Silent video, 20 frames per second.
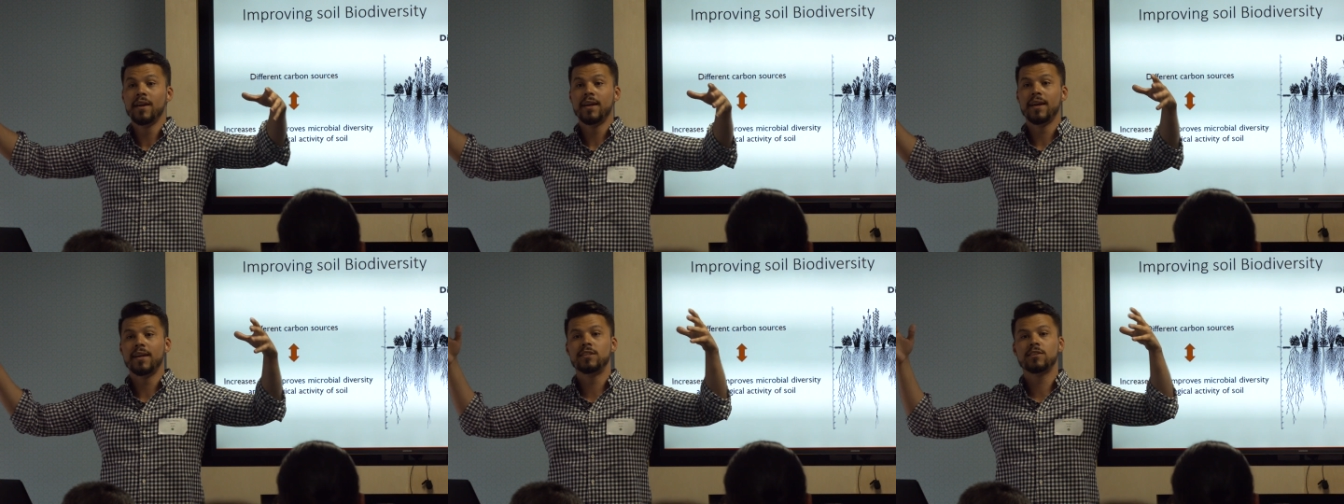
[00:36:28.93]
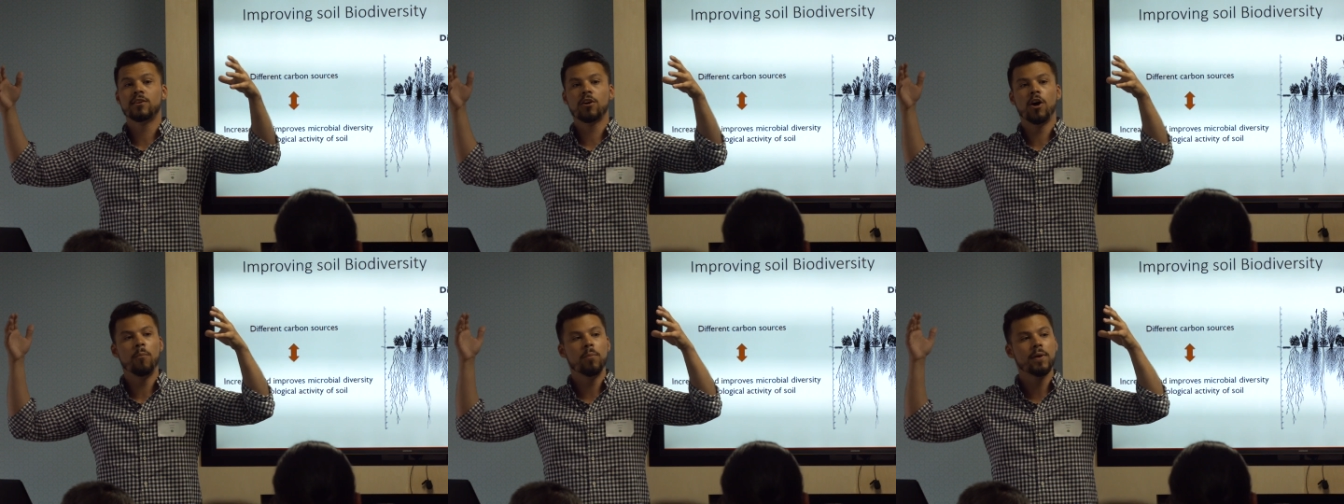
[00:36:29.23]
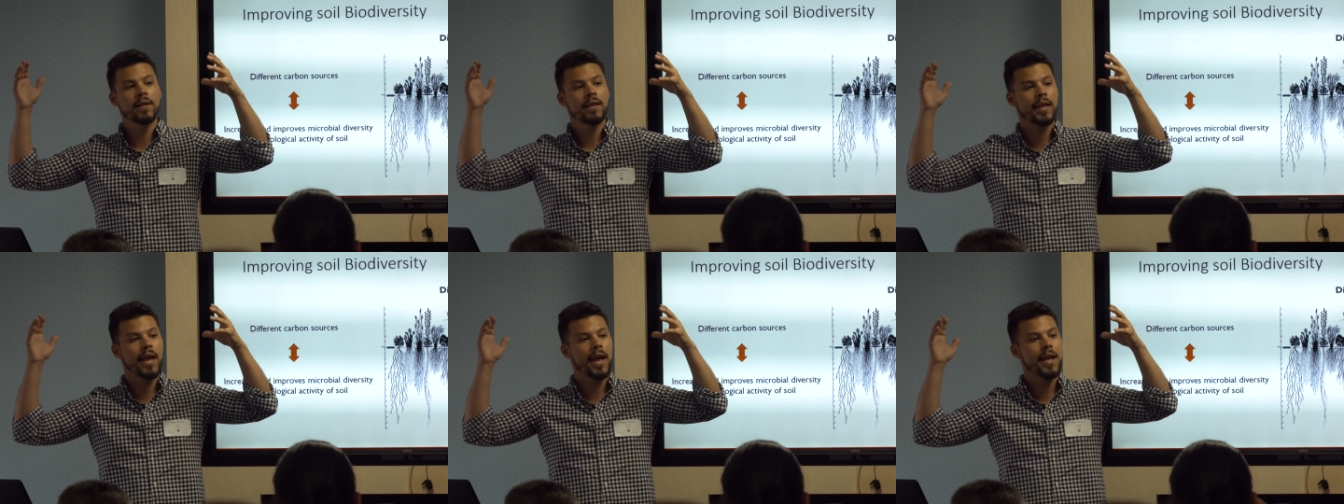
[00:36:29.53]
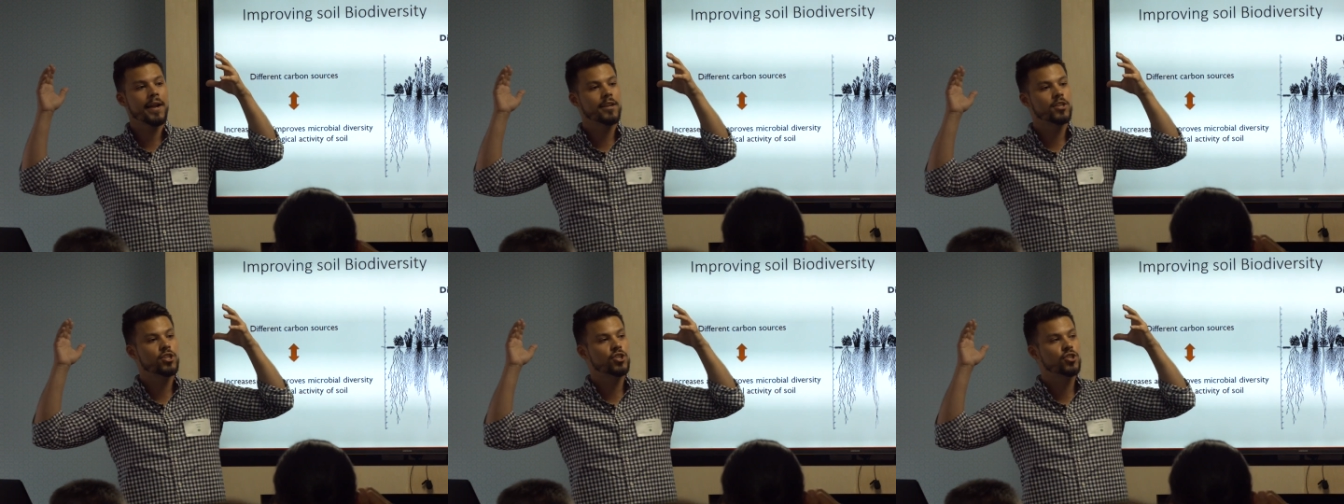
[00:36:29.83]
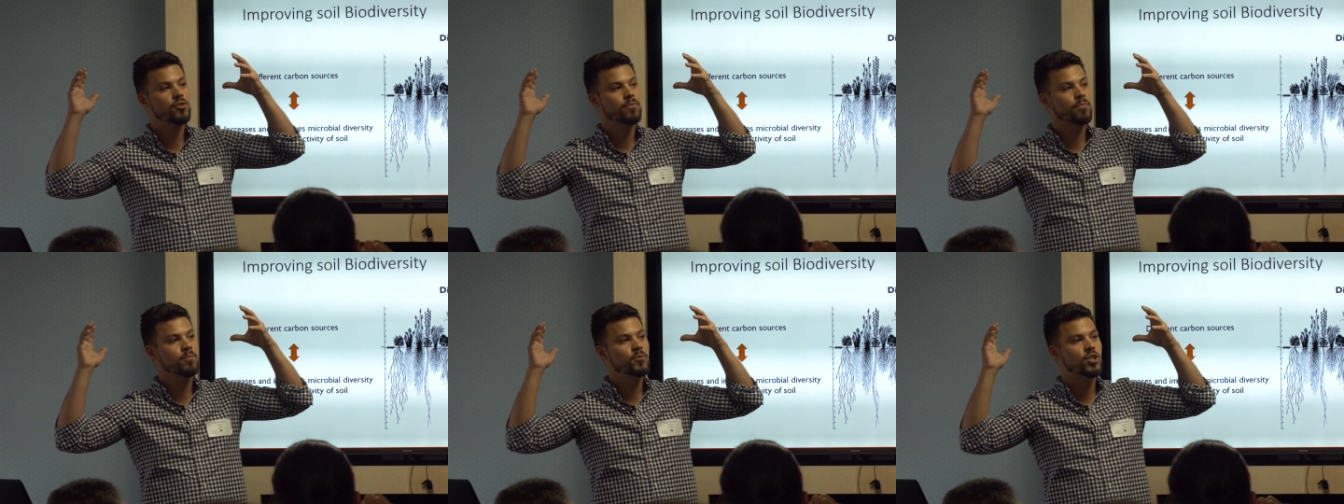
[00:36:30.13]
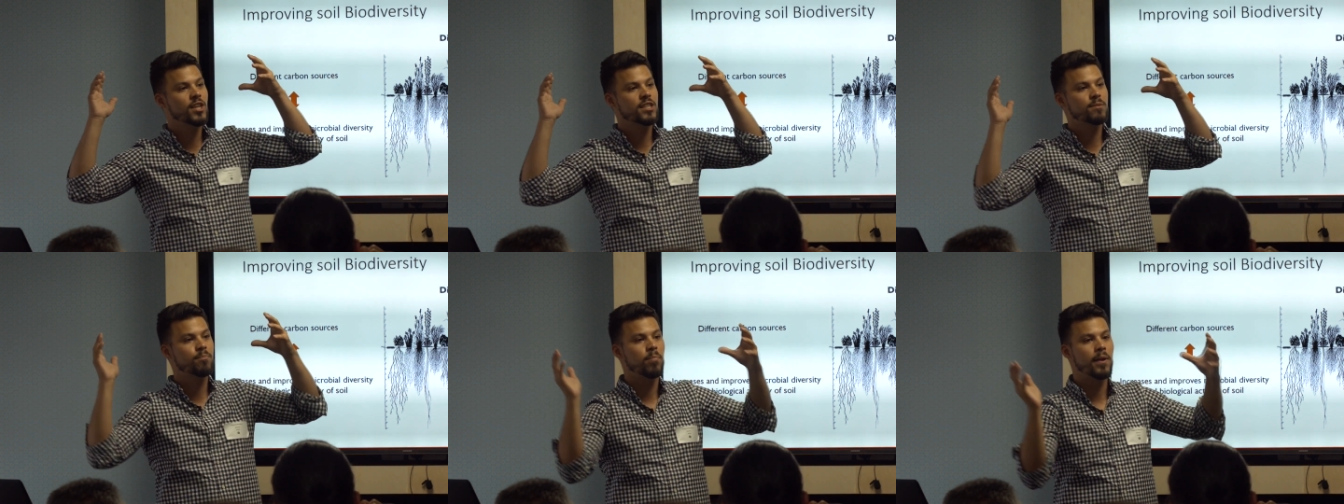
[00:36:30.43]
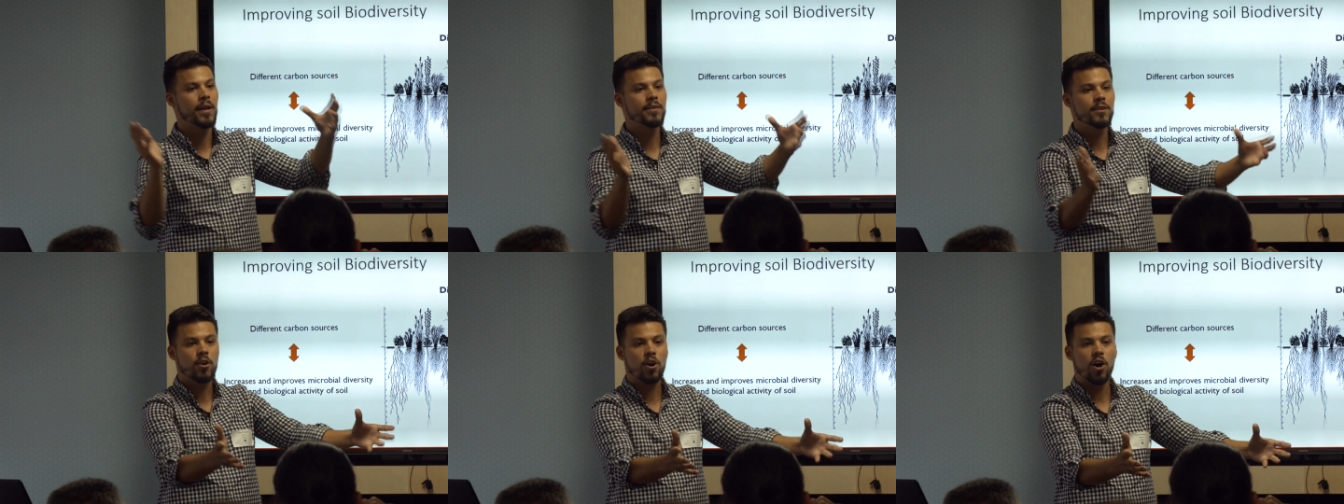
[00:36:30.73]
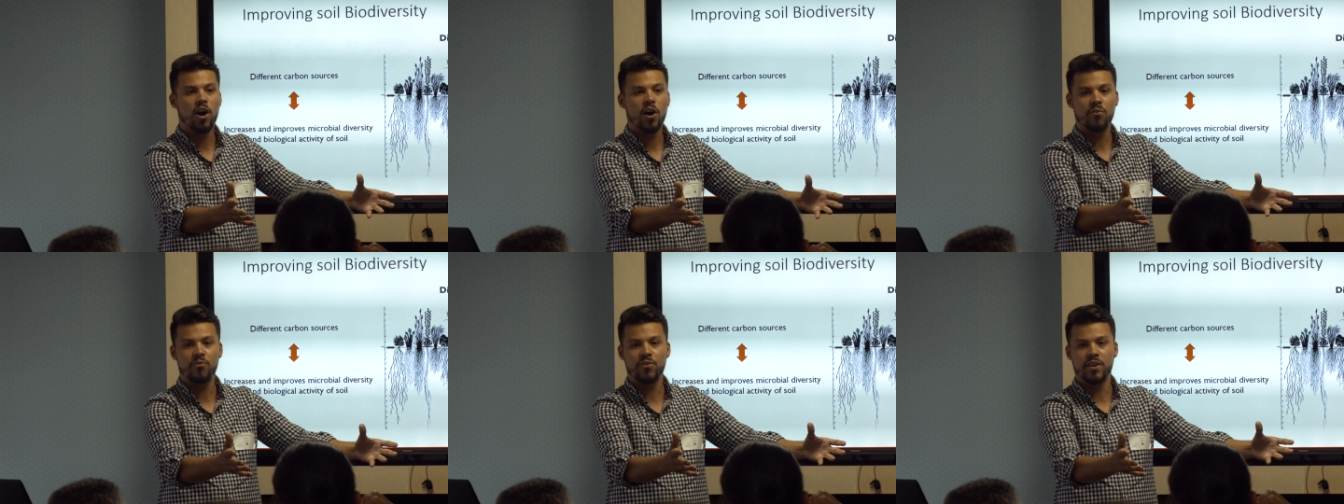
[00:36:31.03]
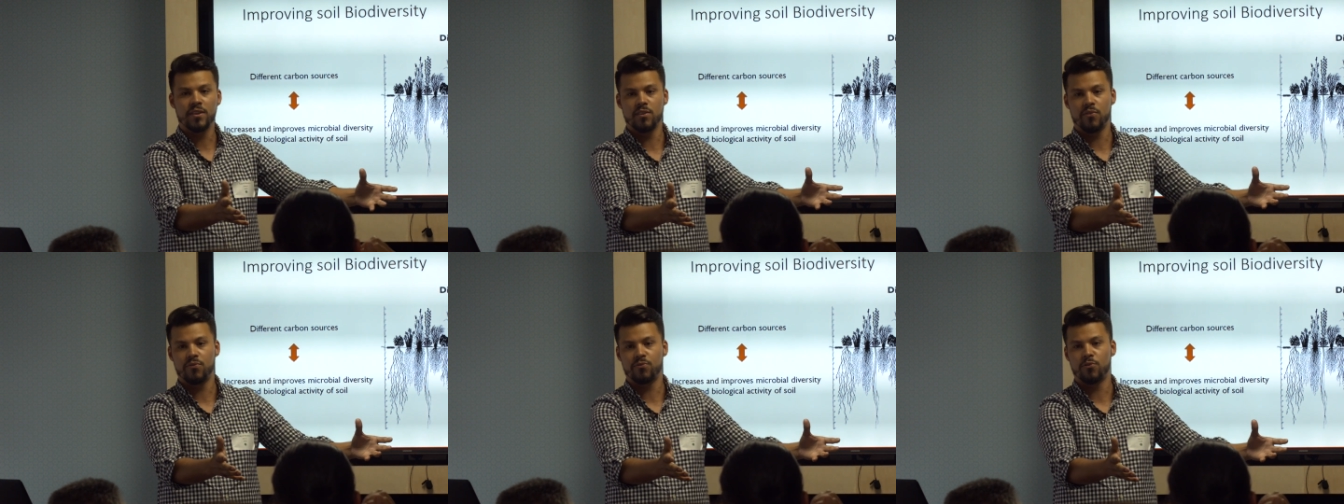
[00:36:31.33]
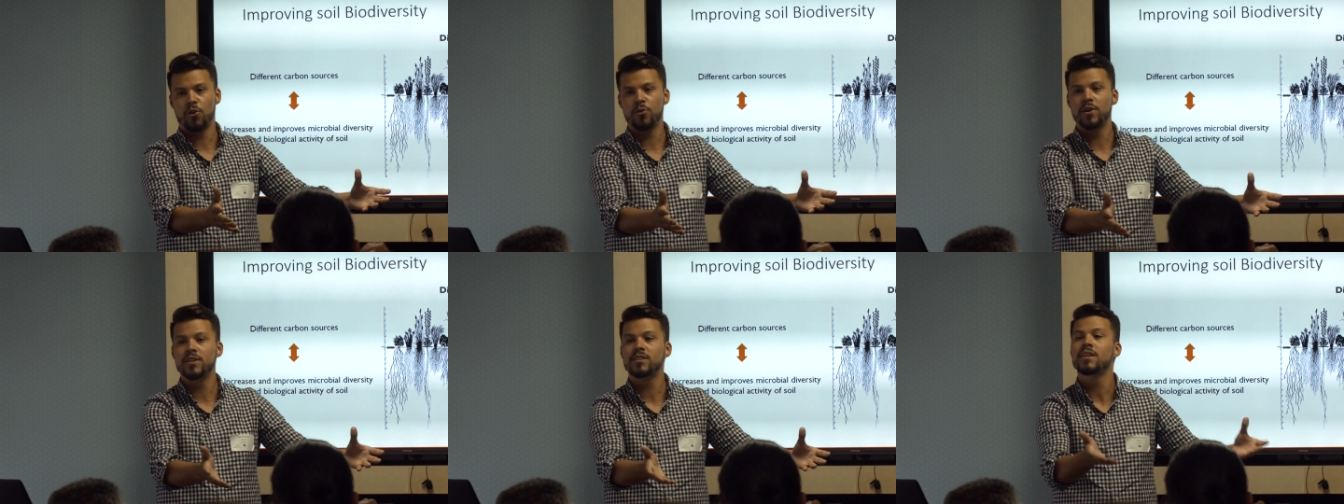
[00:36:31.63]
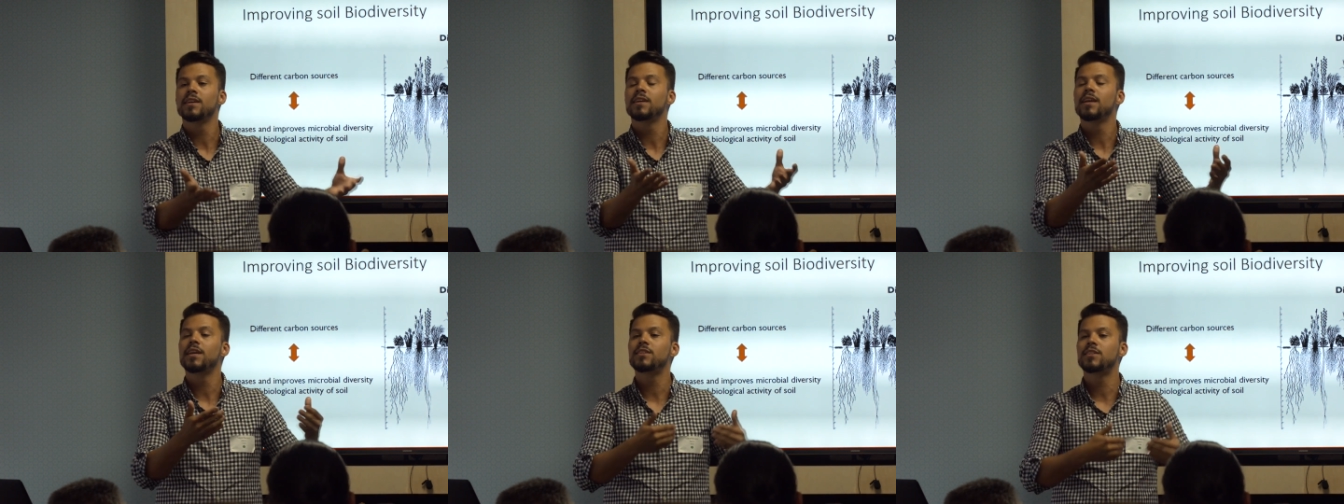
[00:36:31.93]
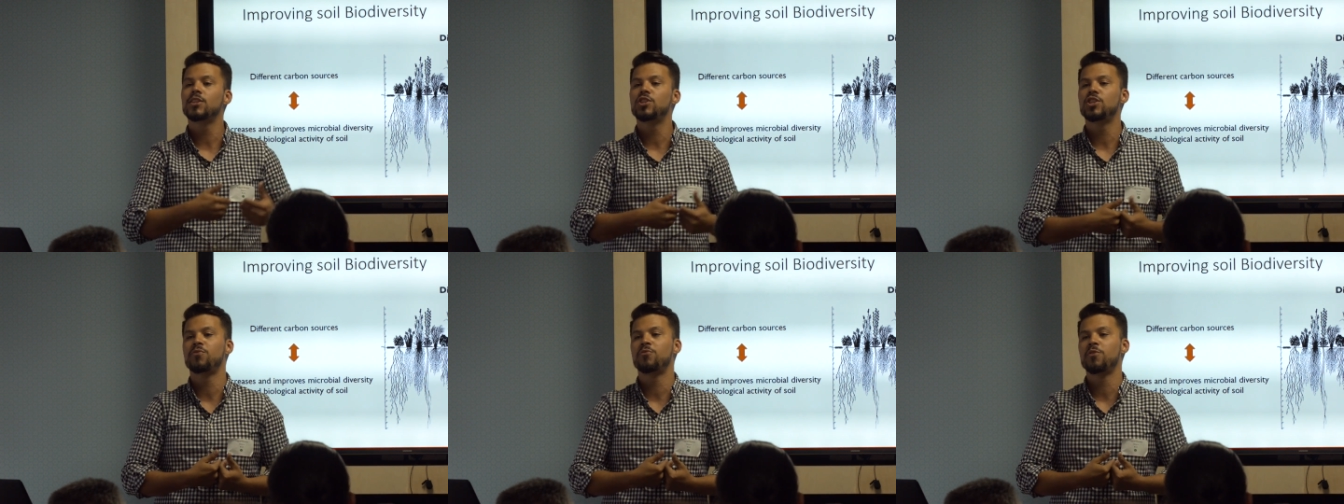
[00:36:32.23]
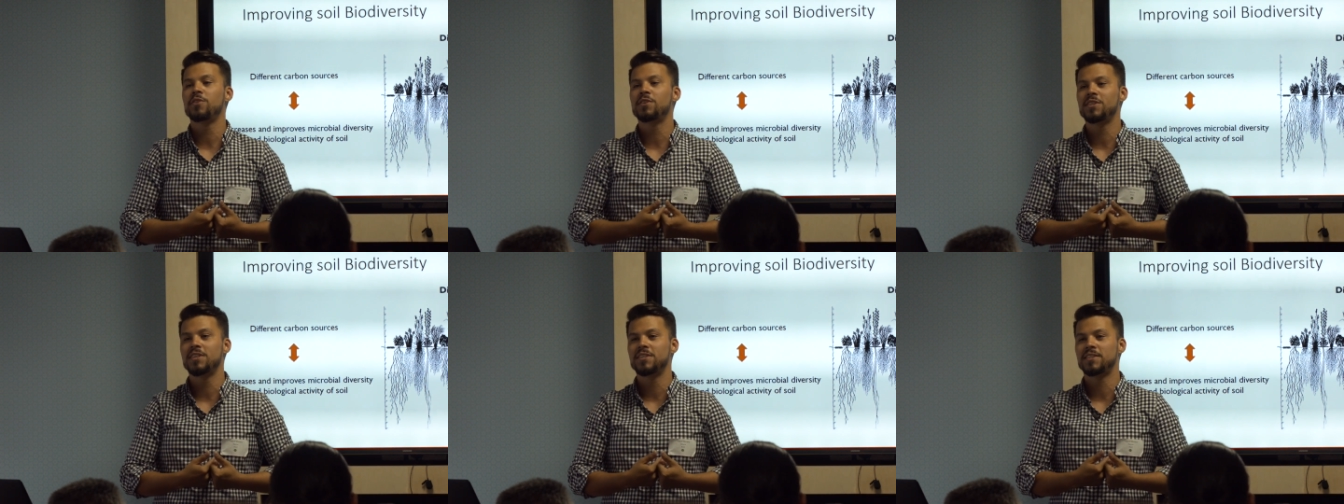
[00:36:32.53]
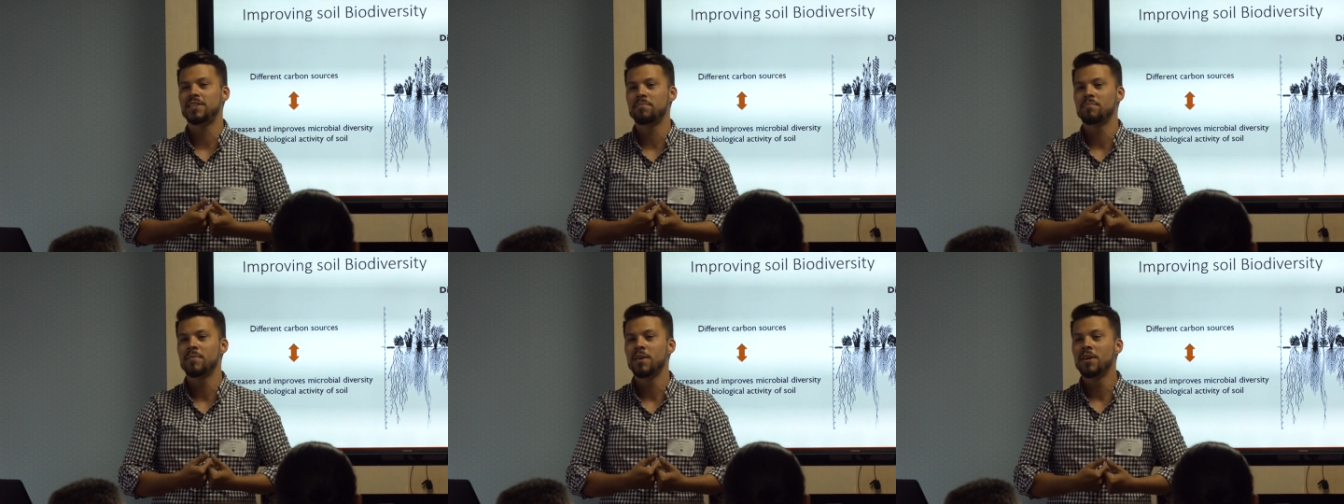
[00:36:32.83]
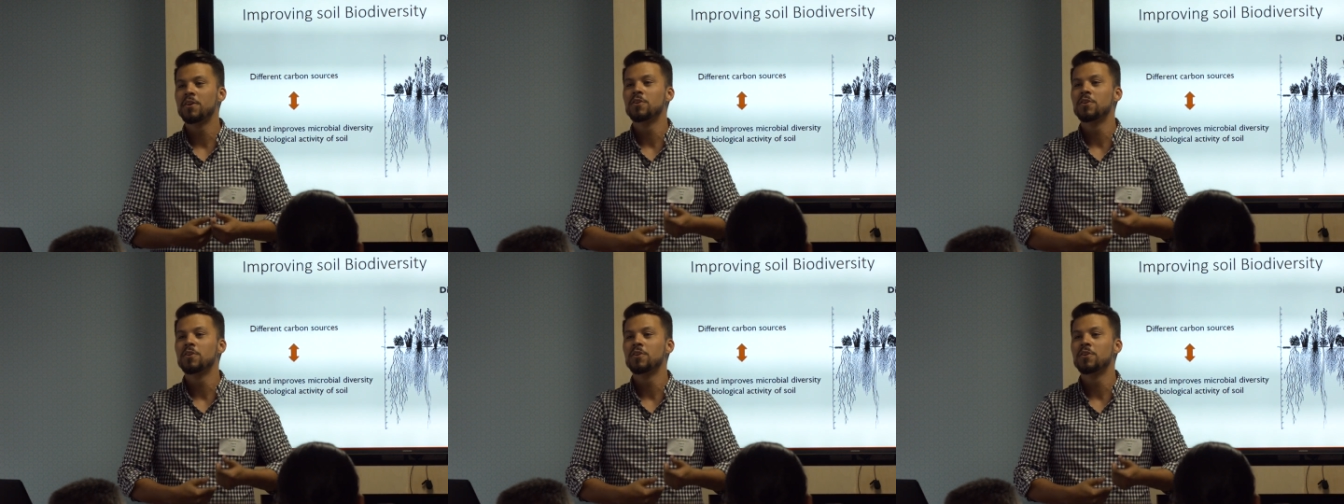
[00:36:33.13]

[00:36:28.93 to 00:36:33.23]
It's complicated to just plant coffee in the forest. It's a different system.